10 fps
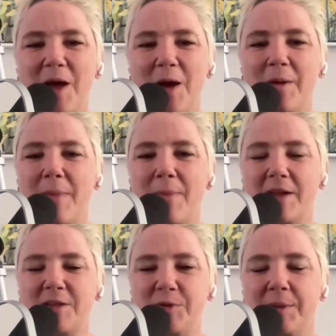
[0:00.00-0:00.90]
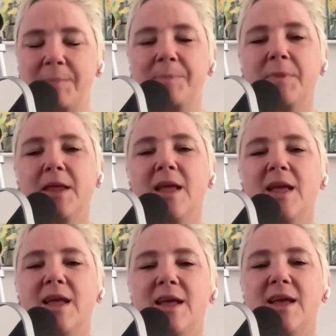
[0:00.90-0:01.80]
Okay, back to it.
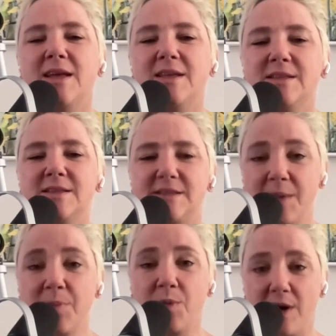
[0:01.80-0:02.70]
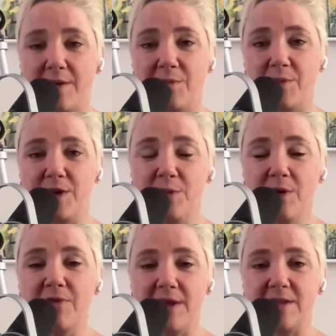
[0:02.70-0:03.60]
Step one, when you are
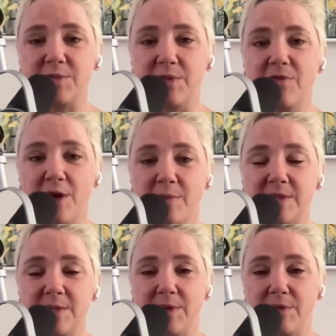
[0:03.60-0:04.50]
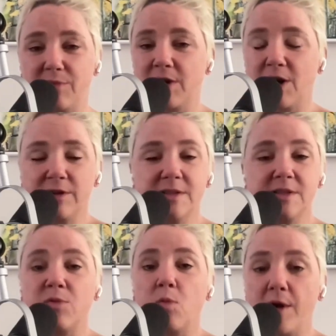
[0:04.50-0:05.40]
faced with a pharmacy bill, regardless
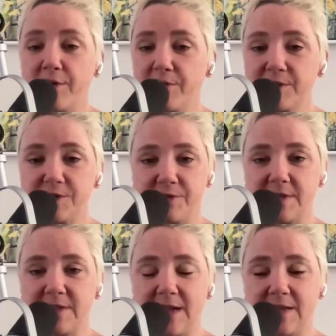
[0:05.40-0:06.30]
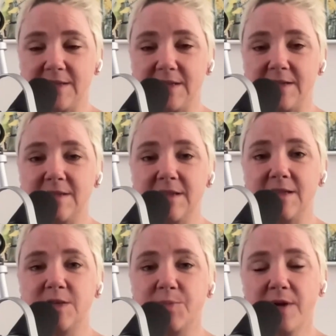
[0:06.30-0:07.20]
of what your insurance status is
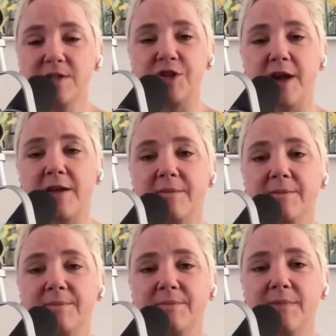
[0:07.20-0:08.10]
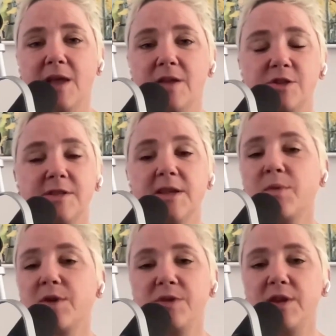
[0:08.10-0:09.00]
to price check. Just like
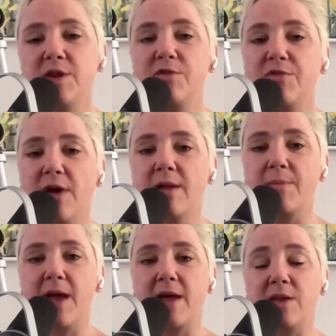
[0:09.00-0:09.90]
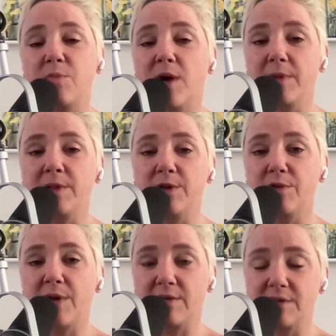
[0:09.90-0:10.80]
when you need a new frying pan, you probably look
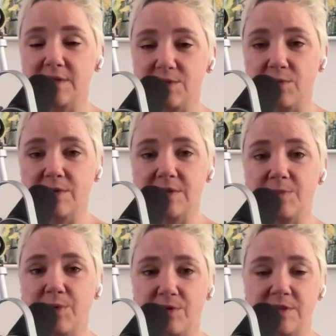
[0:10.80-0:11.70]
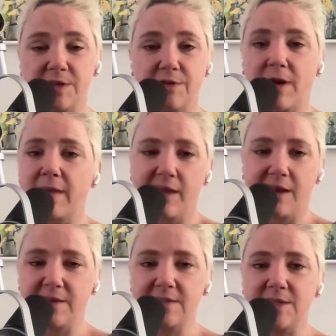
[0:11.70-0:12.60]
around at stores in person or
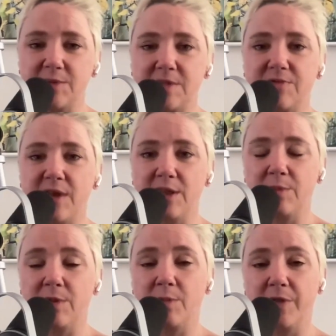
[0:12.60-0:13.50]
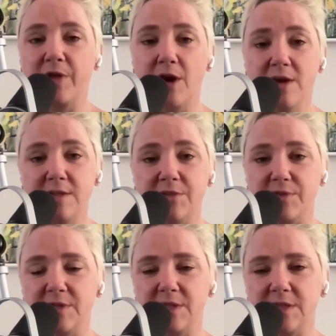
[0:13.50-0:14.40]
online to see what's available and what the cost
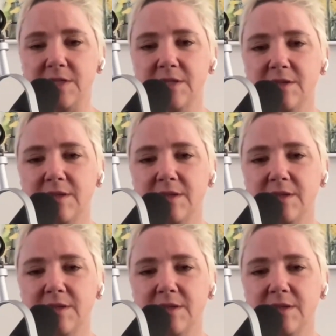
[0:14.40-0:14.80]
difference is.